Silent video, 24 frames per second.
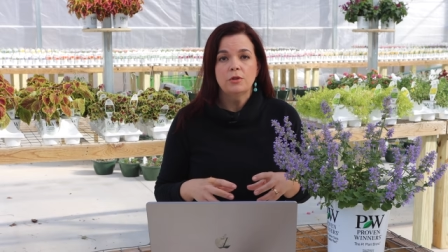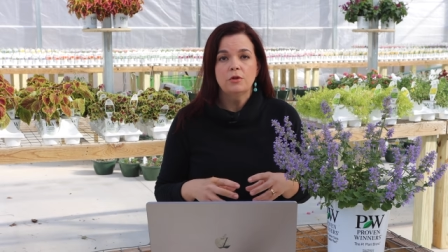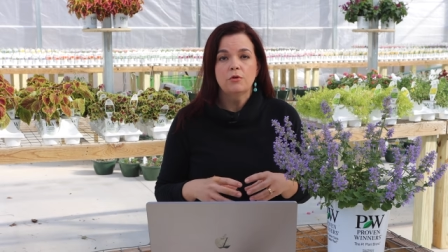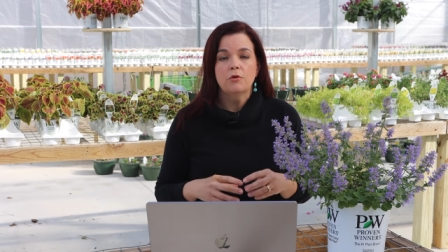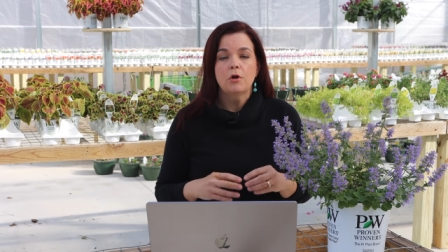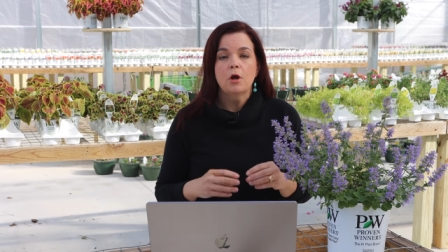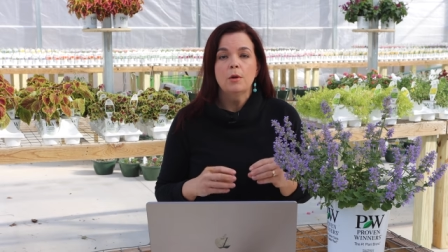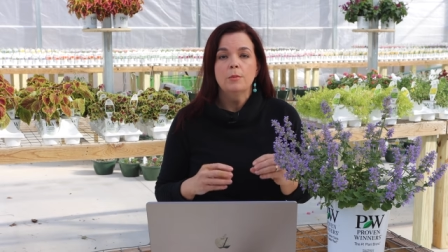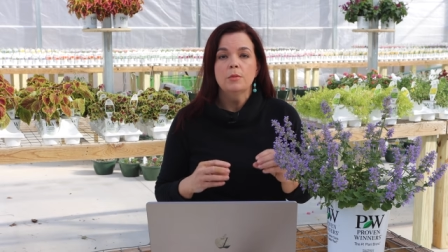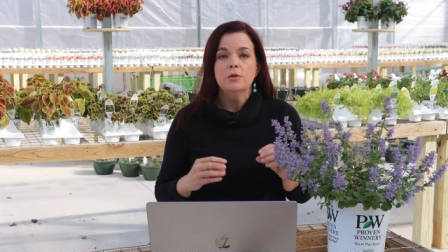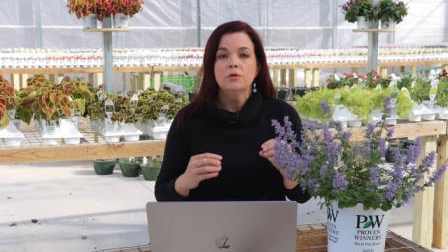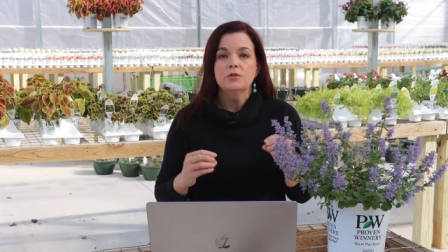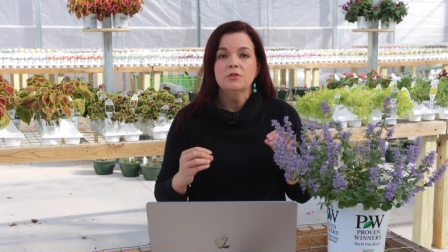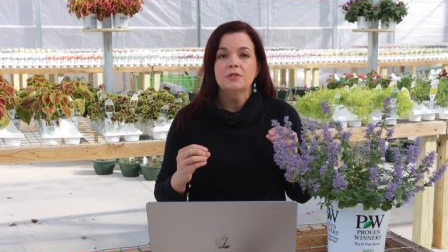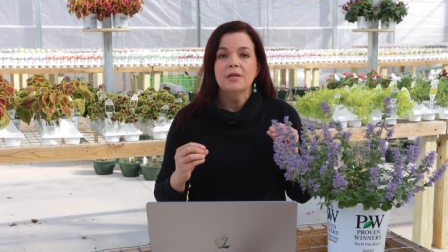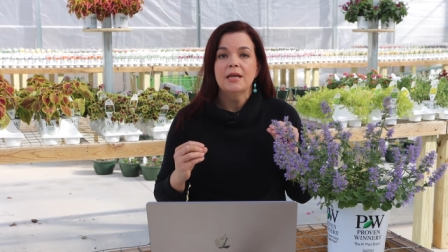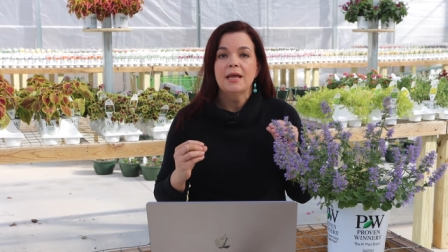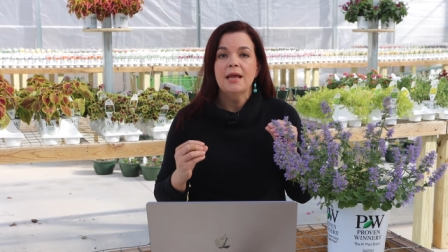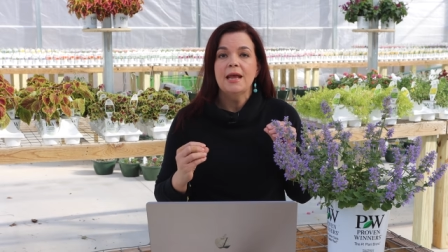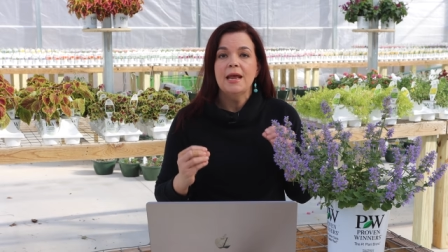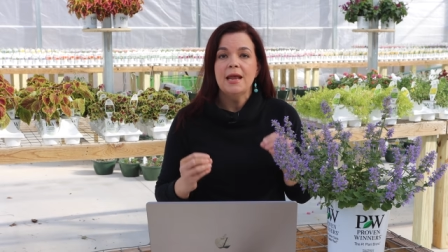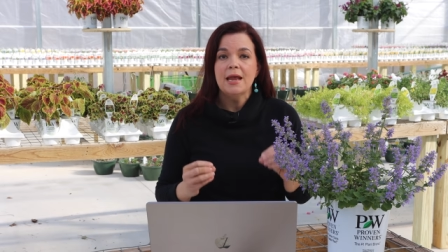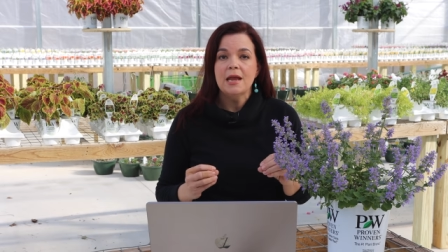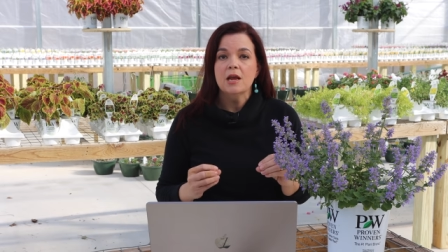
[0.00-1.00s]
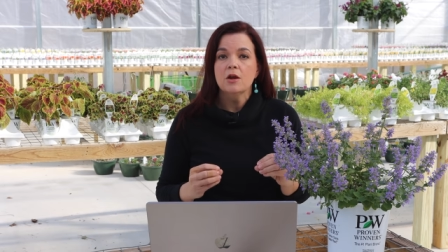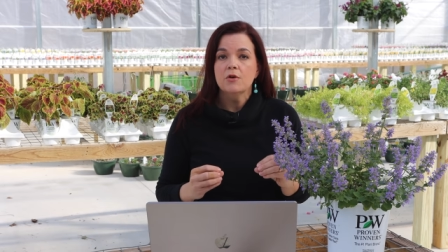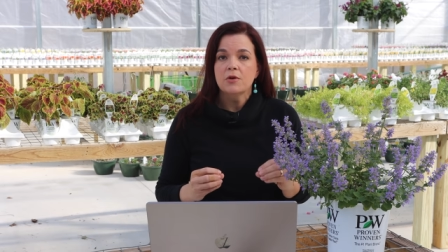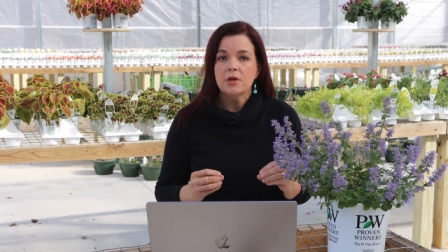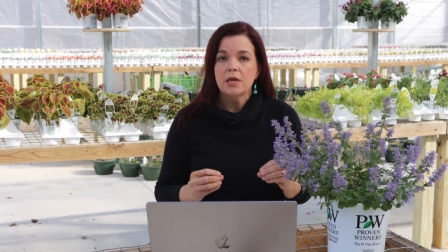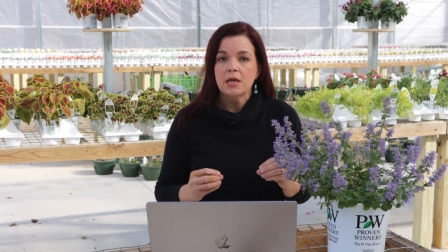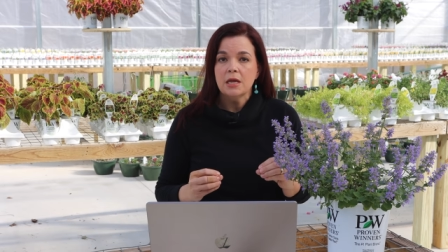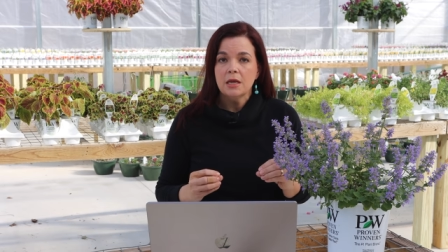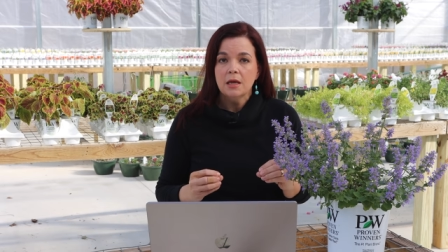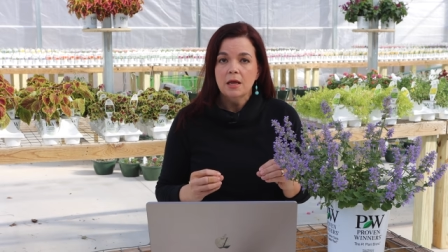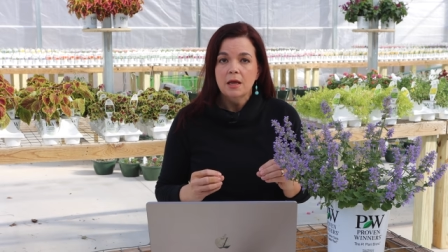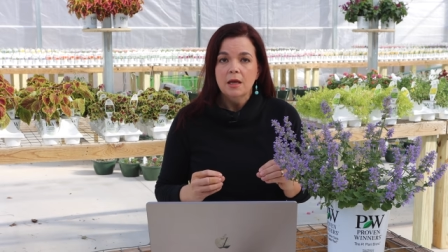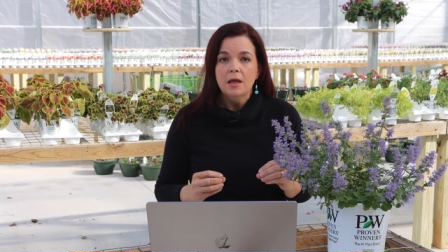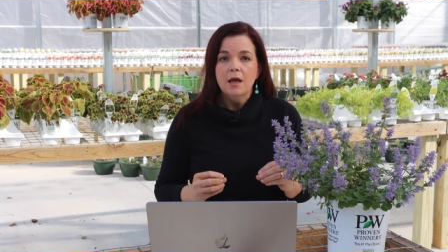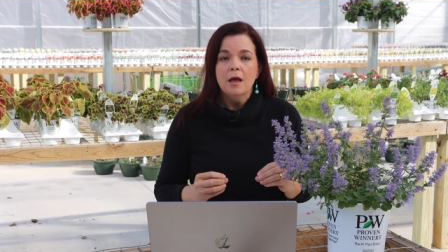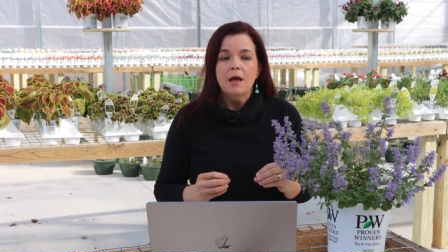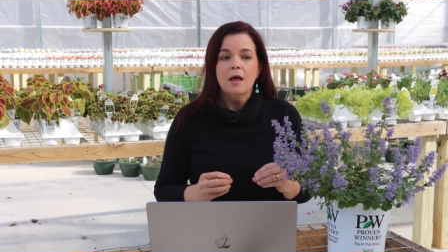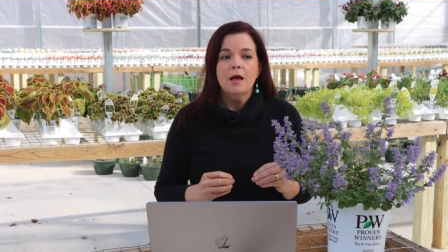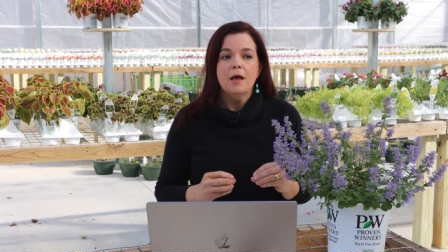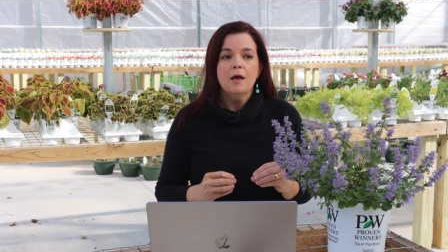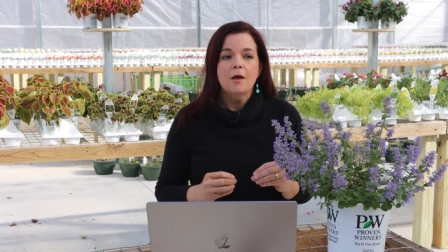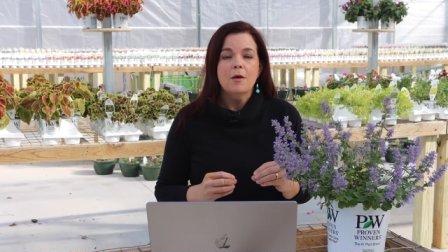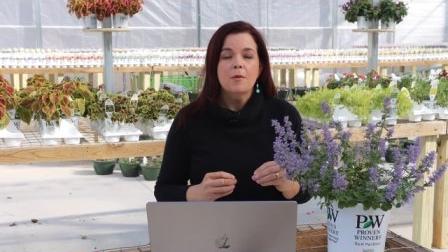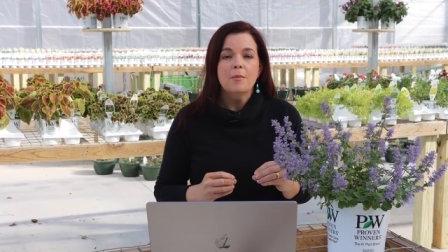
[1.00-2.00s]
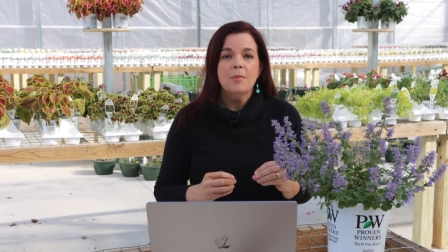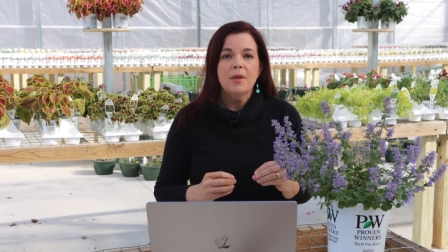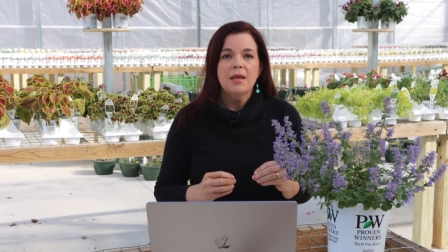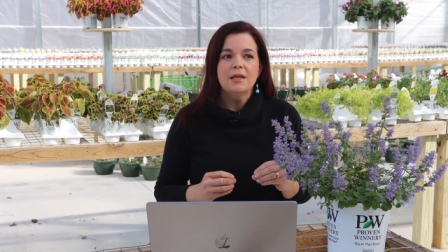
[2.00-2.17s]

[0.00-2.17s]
They're almost hairy, um,